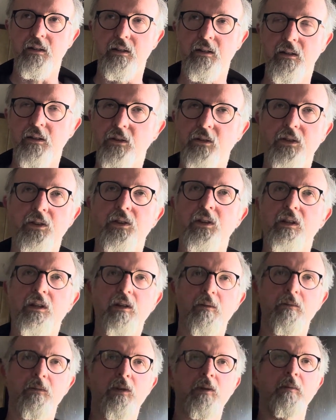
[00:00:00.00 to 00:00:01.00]
only thing that
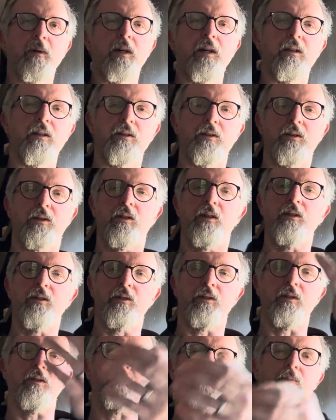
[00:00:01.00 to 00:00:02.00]
comes to mind is
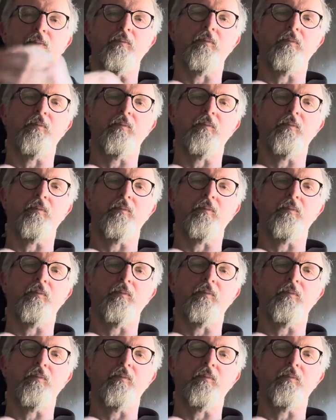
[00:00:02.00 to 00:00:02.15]
the